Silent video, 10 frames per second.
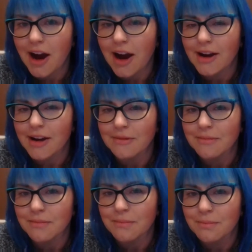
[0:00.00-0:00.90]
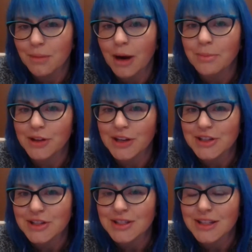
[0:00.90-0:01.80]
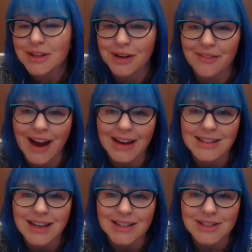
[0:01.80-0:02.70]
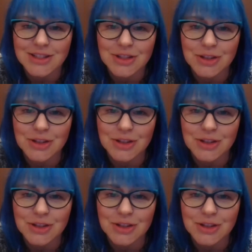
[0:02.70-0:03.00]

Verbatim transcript: um, populations that don't have access